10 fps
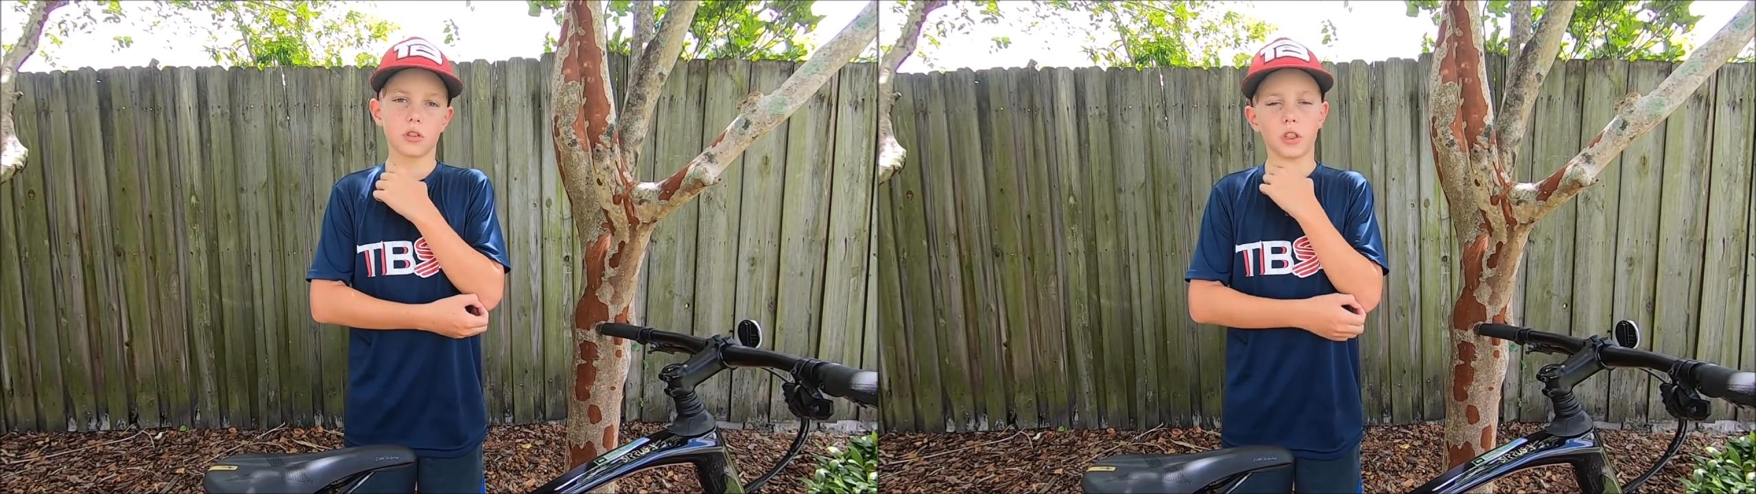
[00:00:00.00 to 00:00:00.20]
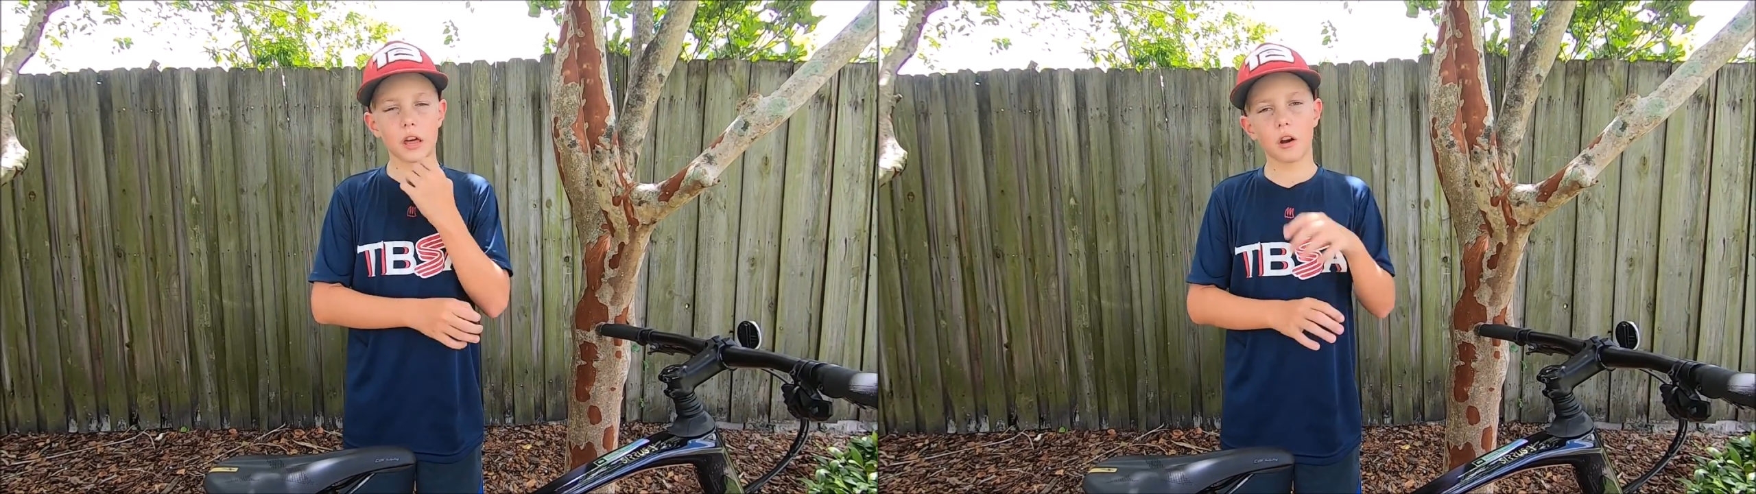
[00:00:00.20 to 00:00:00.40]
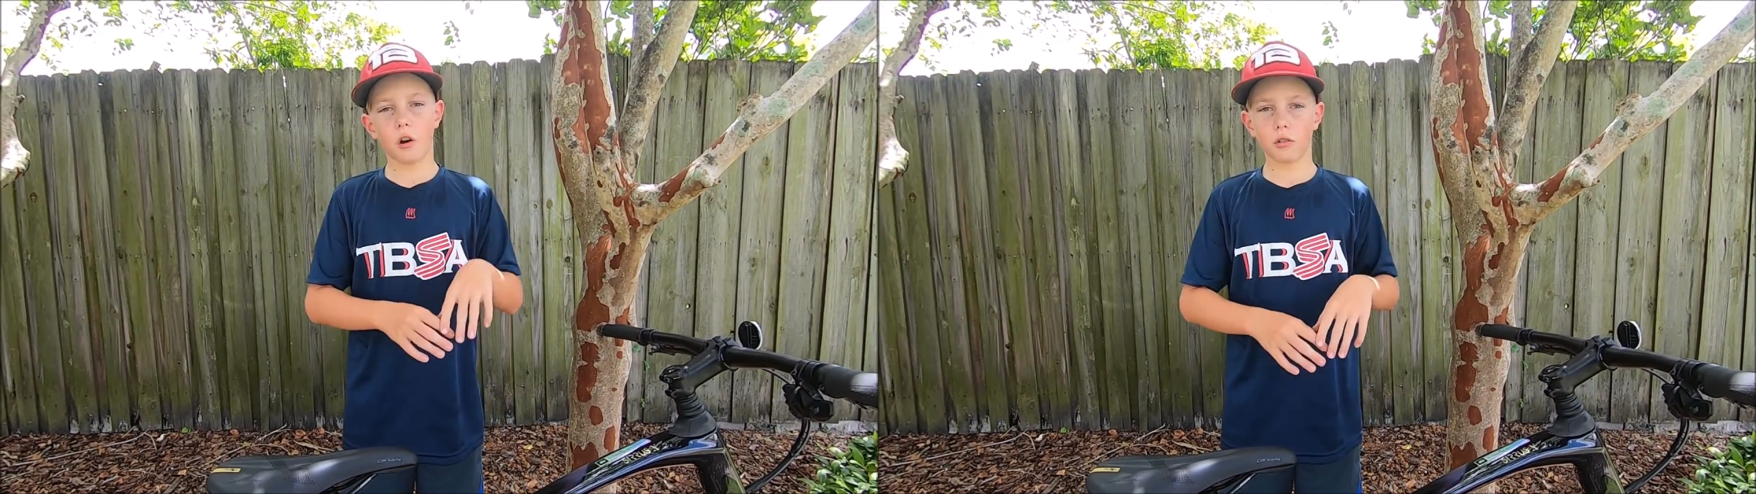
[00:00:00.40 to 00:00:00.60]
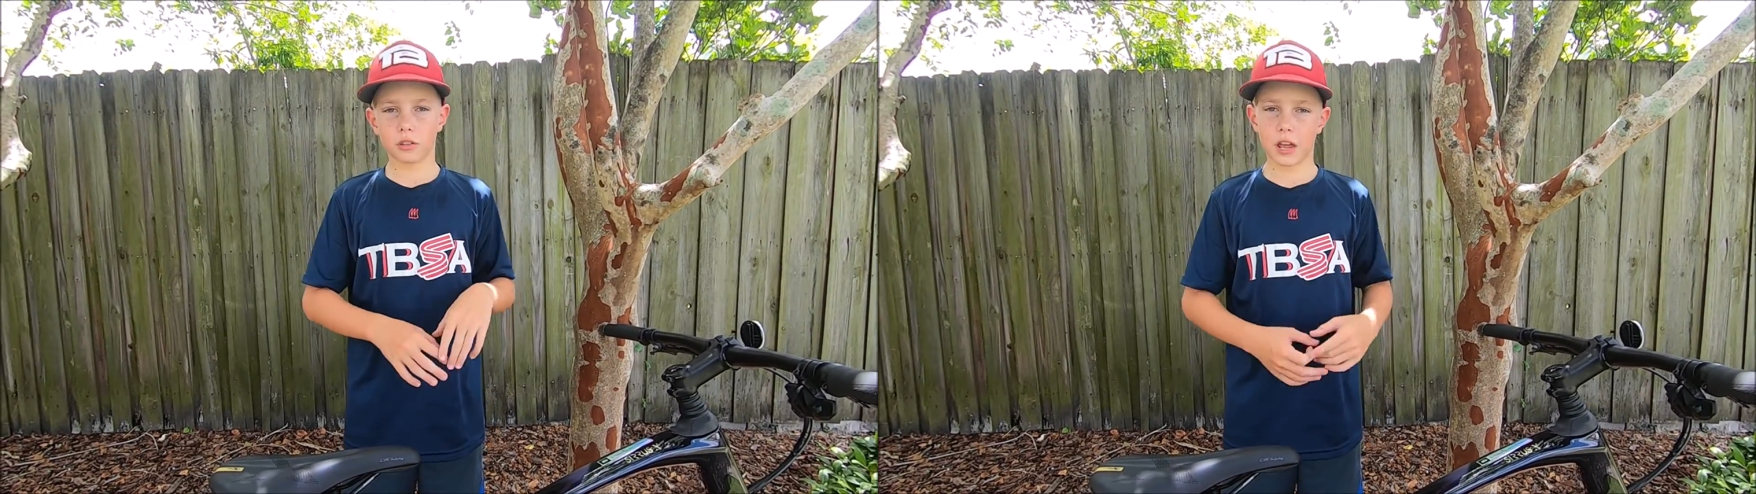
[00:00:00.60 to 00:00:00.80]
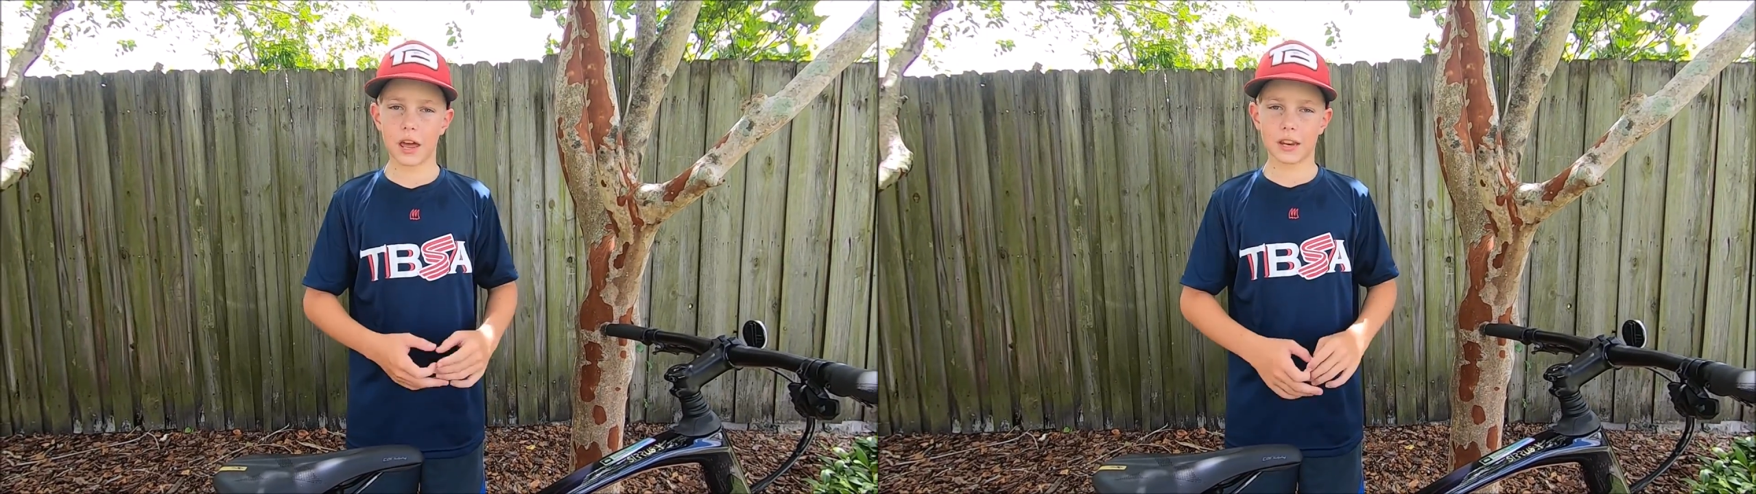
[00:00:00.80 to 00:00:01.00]
little
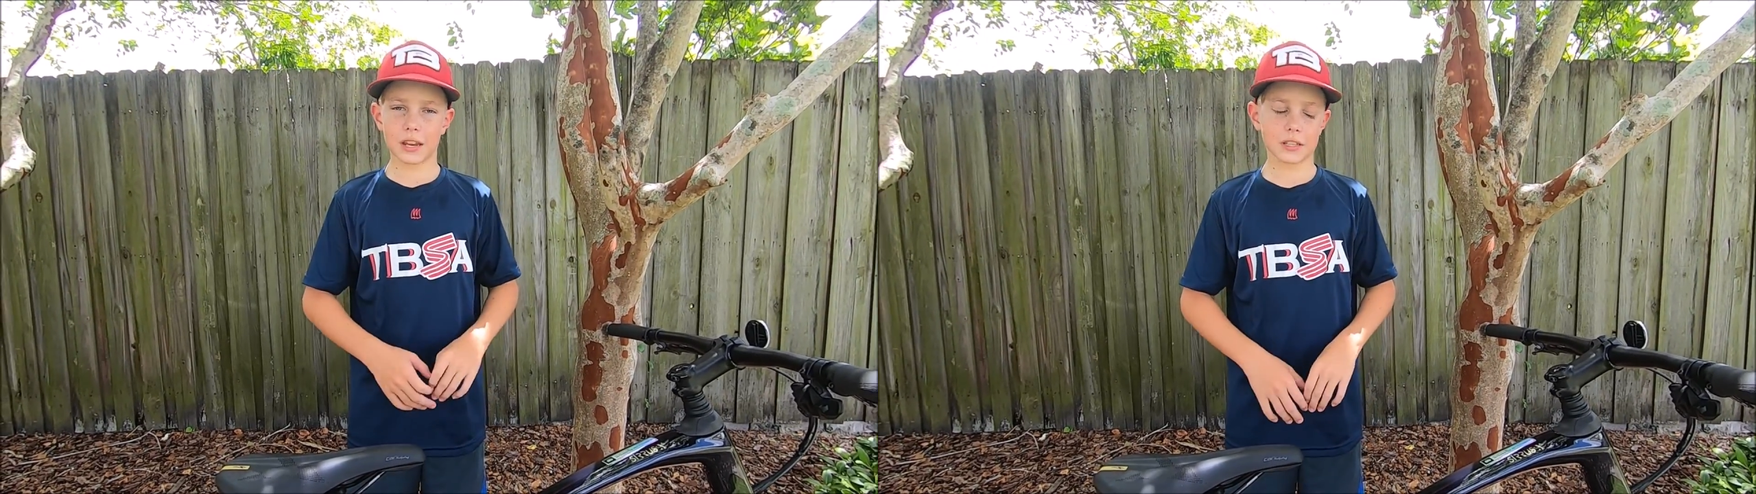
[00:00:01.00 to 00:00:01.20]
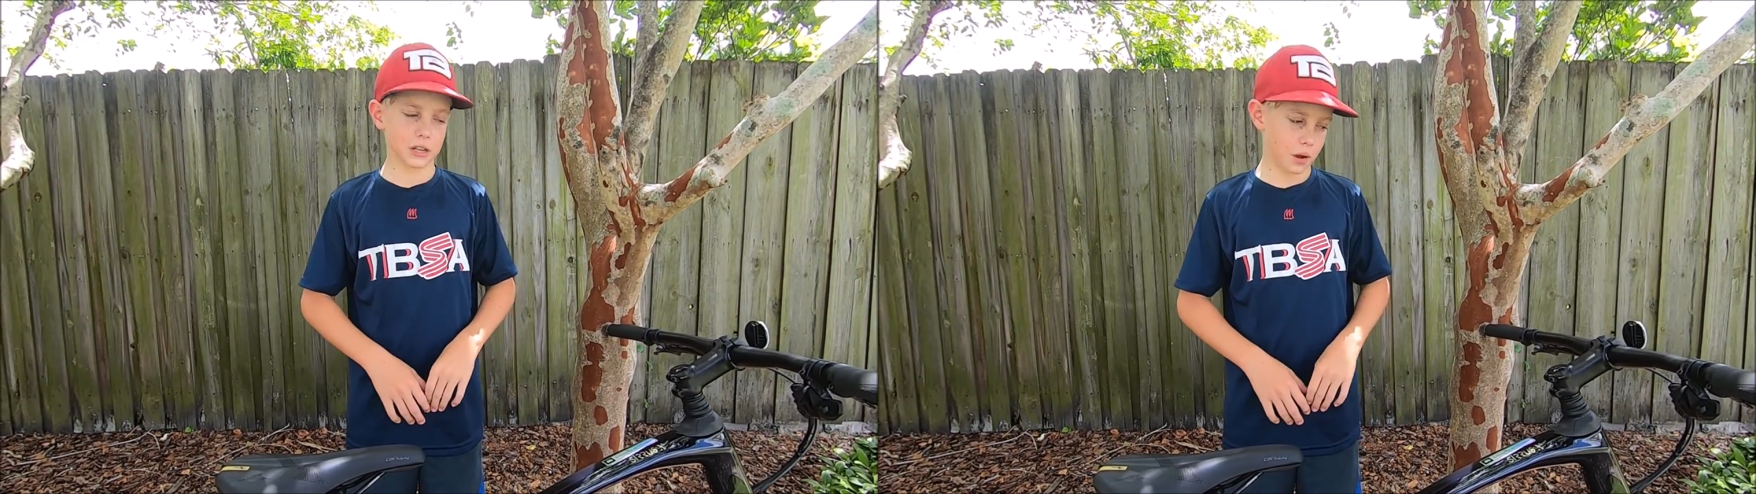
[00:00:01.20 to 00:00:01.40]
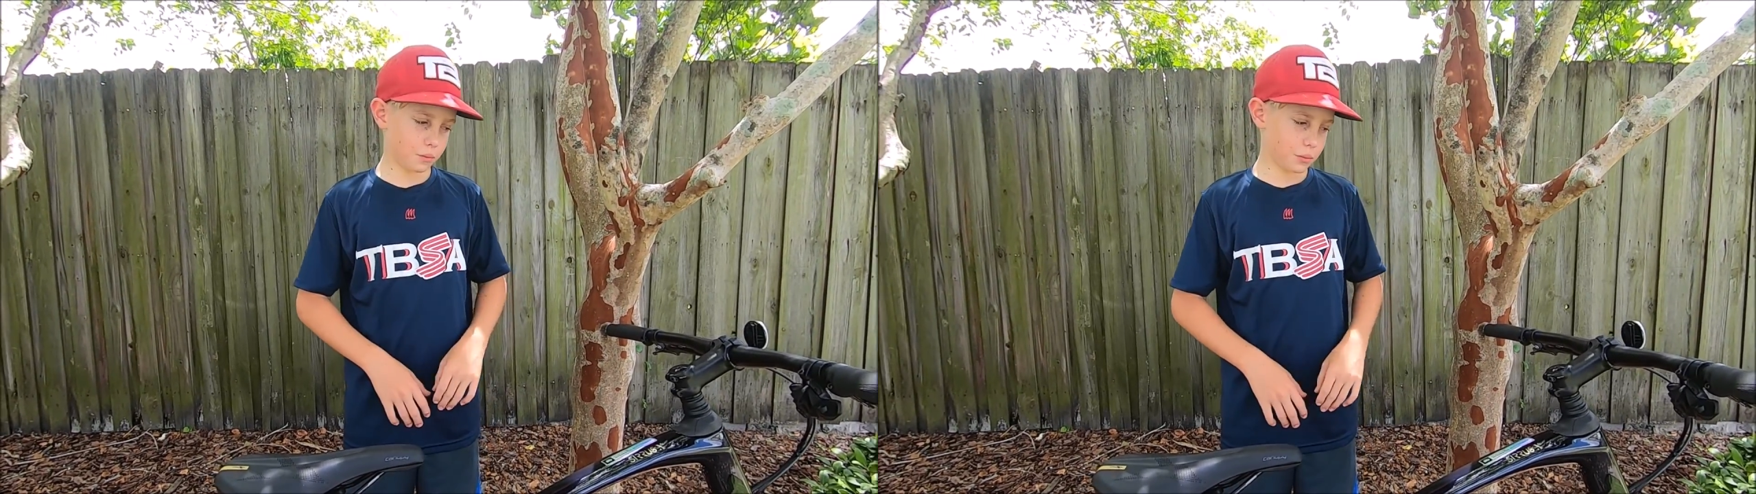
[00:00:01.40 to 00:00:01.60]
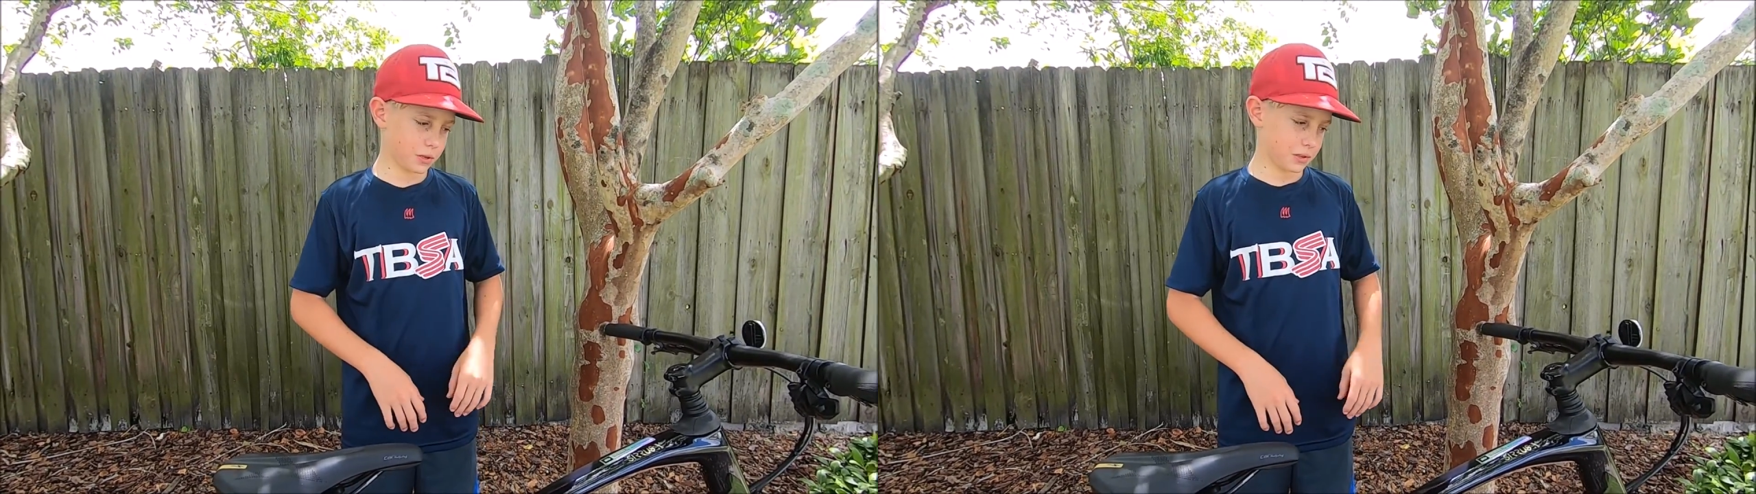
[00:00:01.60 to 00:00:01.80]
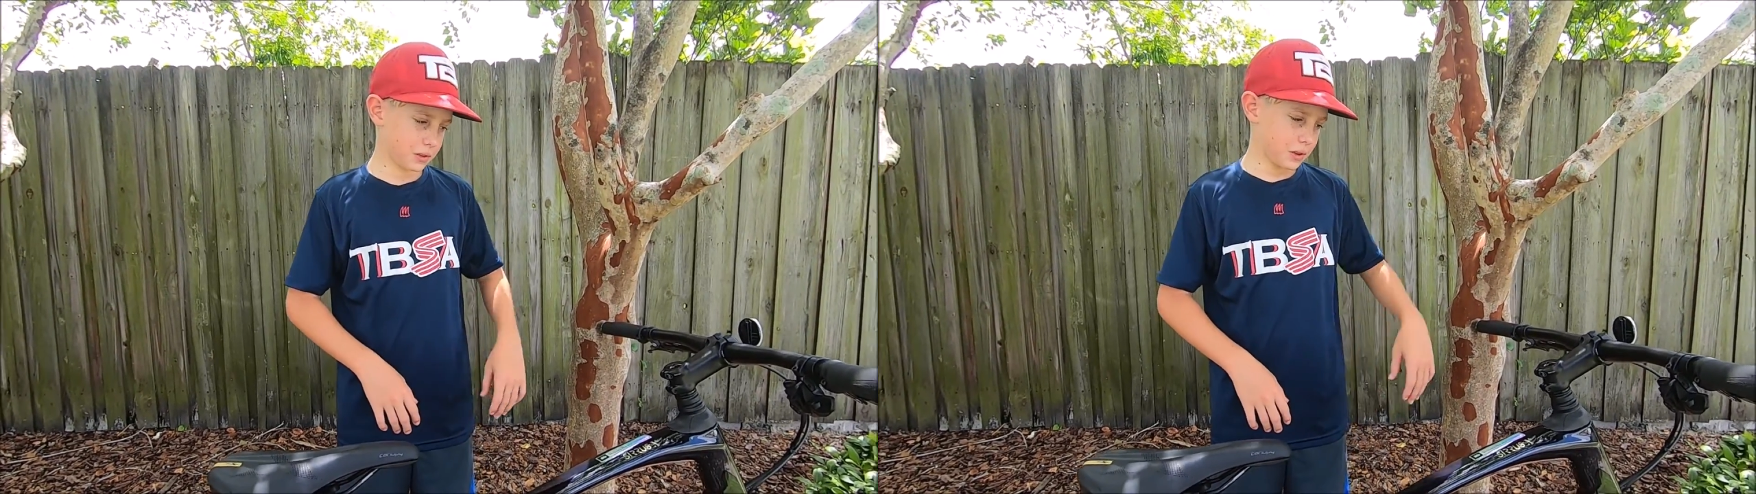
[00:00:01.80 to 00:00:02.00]
tiny
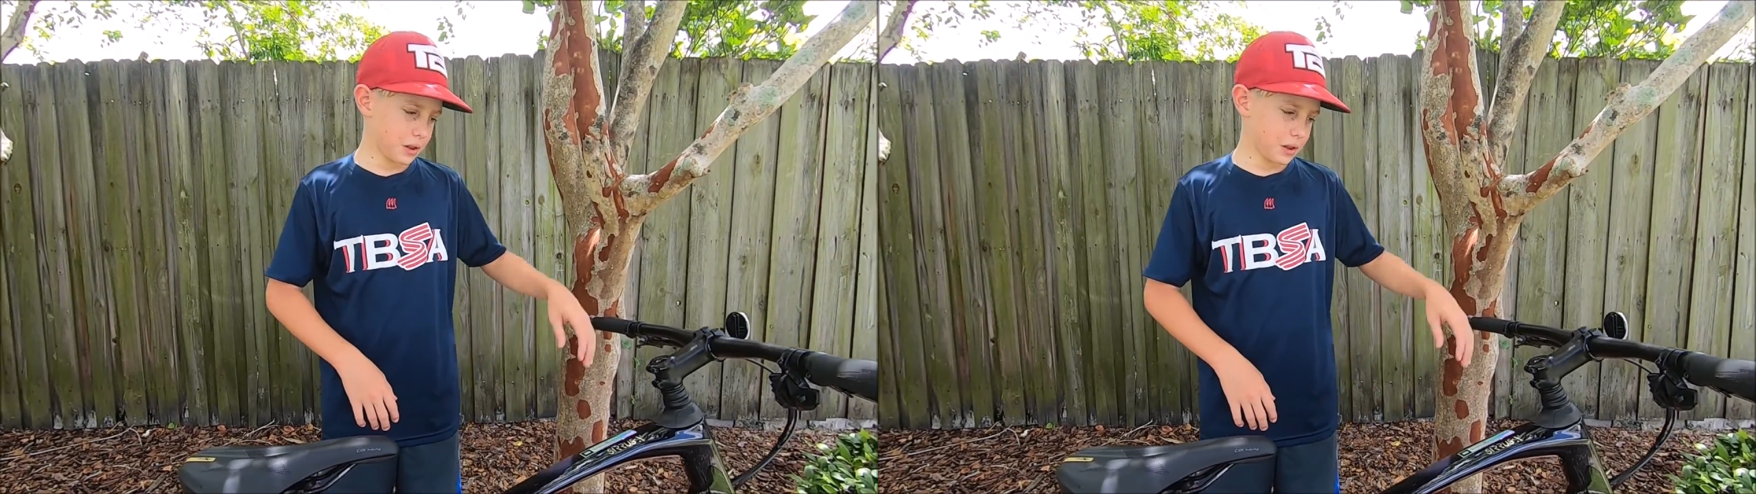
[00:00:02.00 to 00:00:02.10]
jumps.